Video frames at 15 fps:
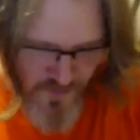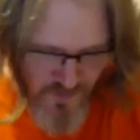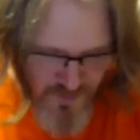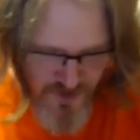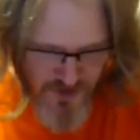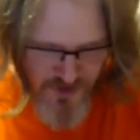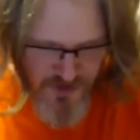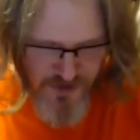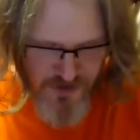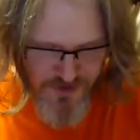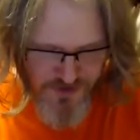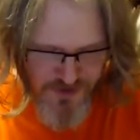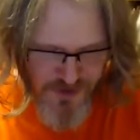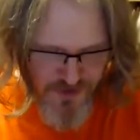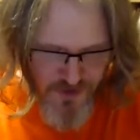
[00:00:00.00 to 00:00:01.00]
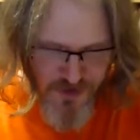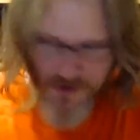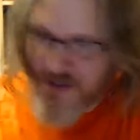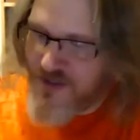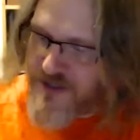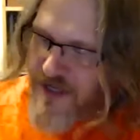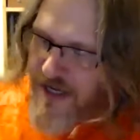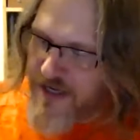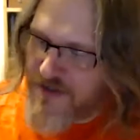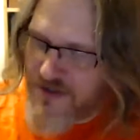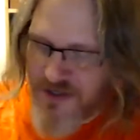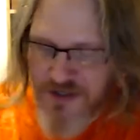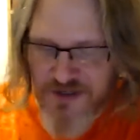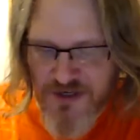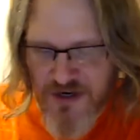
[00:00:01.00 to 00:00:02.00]
And let's take a look at these dice.
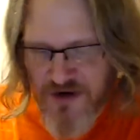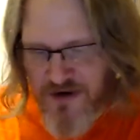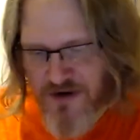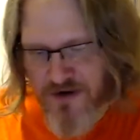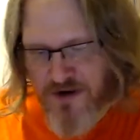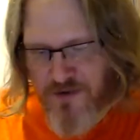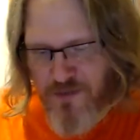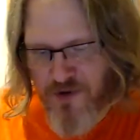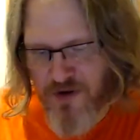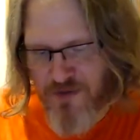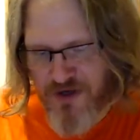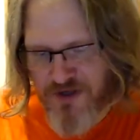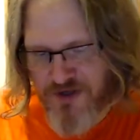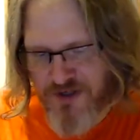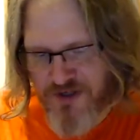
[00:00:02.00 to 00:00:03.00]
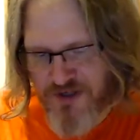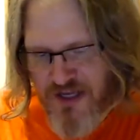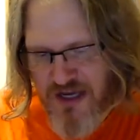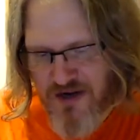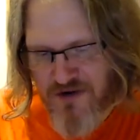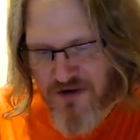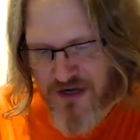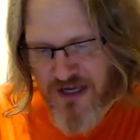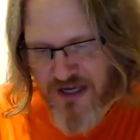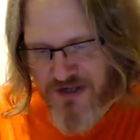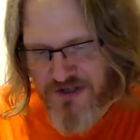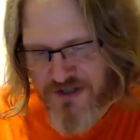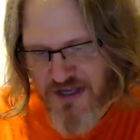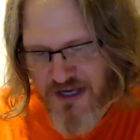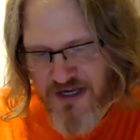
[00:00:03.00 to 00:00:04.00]
These are pretty much the standard
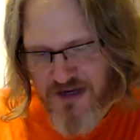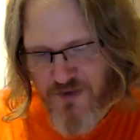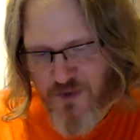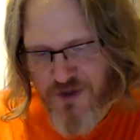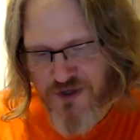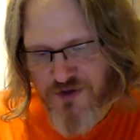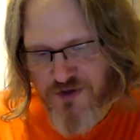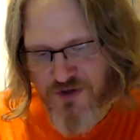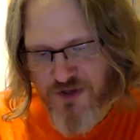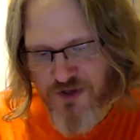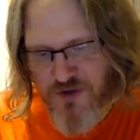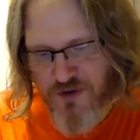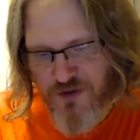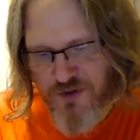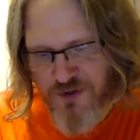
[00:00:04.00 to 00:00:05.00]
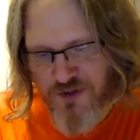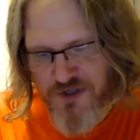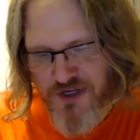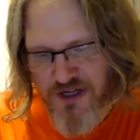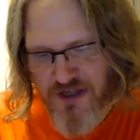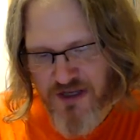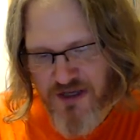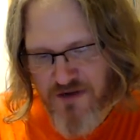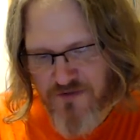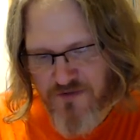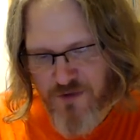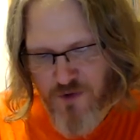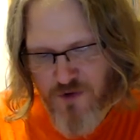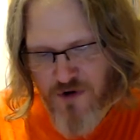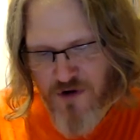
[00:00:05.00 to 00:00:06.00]
dice that Wizards of the Coast was selling
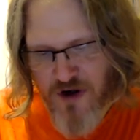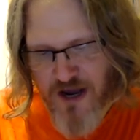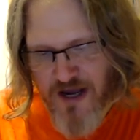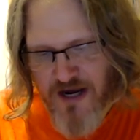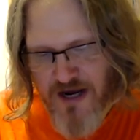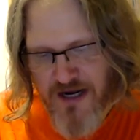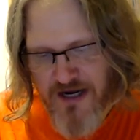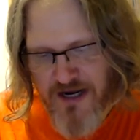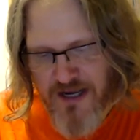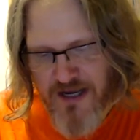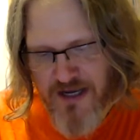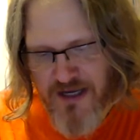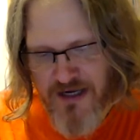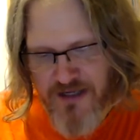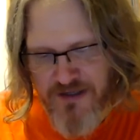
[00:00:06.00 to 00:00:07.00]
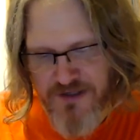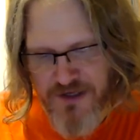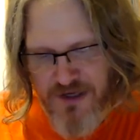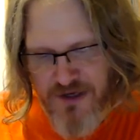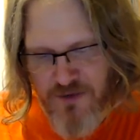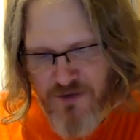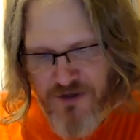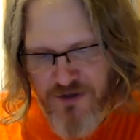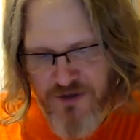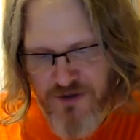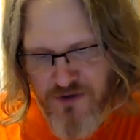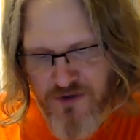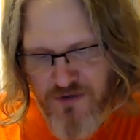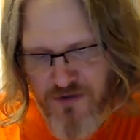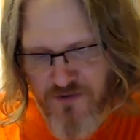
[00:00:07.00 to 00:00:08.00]
for $9.99. It's a 1,
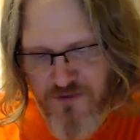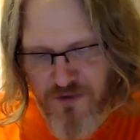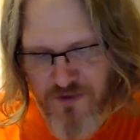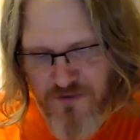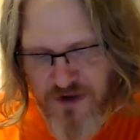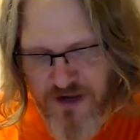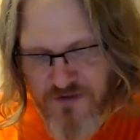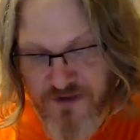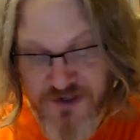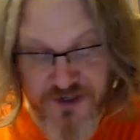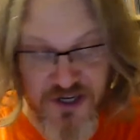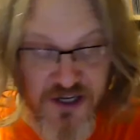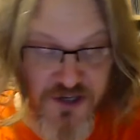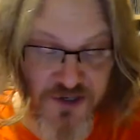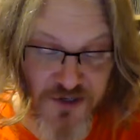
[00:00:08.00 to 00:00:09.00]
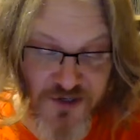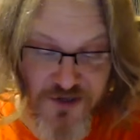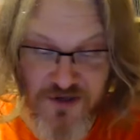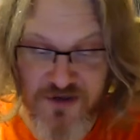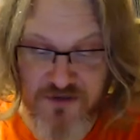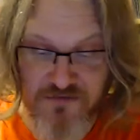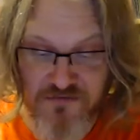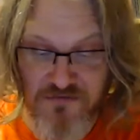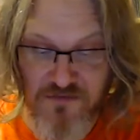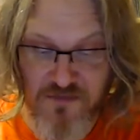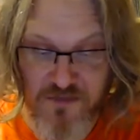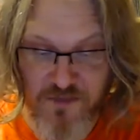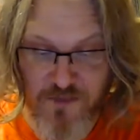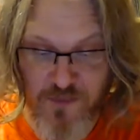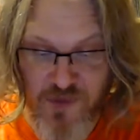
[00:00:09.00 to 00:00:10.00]
2, 3, 4, 5, 6
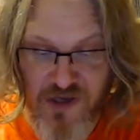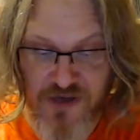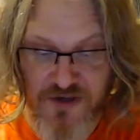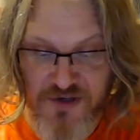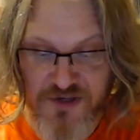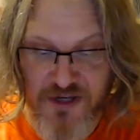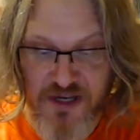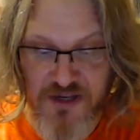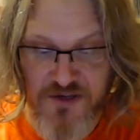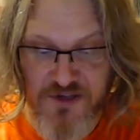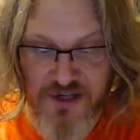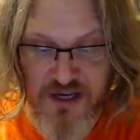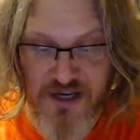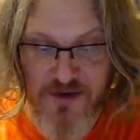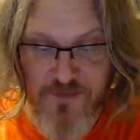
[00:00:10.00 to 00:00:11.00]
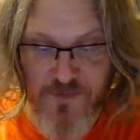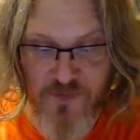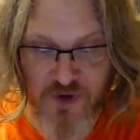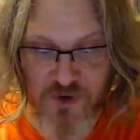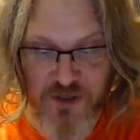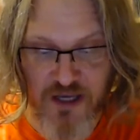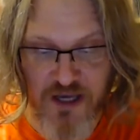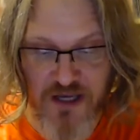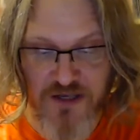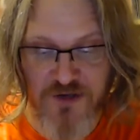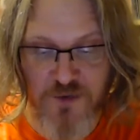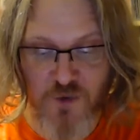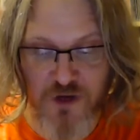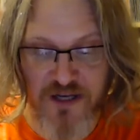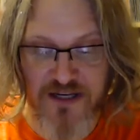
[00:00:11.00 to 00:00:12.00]
piece dice set. Only has
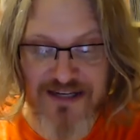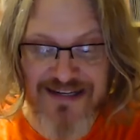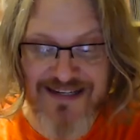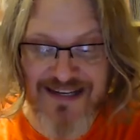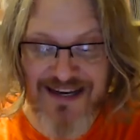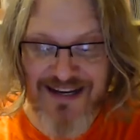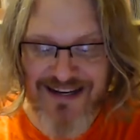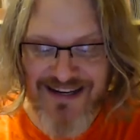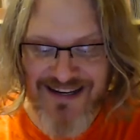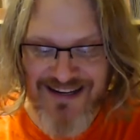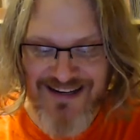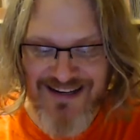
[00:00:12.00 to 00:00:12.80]
1 D10 in it.